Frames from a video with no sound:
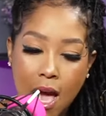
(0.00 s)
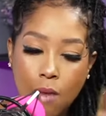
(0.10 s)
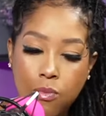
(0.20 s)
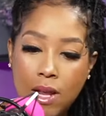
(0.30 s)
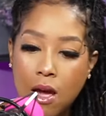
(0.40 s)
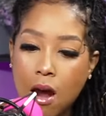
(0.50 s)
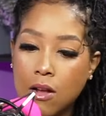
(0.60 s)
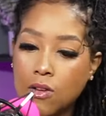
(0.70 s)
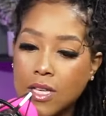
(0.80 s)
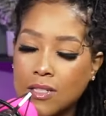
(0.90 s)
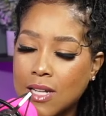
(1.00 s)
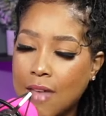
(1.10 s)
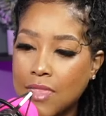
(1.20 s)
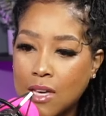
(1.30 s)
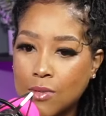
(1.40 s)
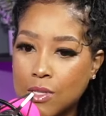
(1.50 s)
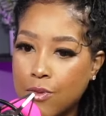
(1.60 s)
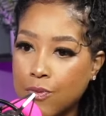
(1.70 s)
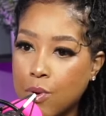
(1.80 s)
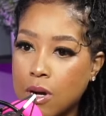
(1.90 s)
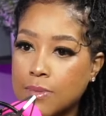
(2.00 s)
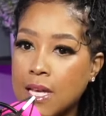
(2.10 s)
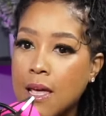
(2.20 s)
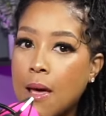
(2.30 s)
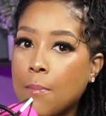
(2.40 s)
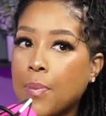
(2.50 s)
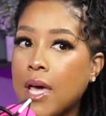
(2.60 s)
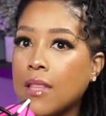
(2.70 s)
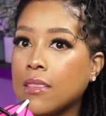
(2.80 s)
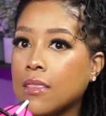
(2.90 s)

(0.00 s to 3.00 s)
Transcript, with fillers: I read an article yesterday. I think it was on Forbes, but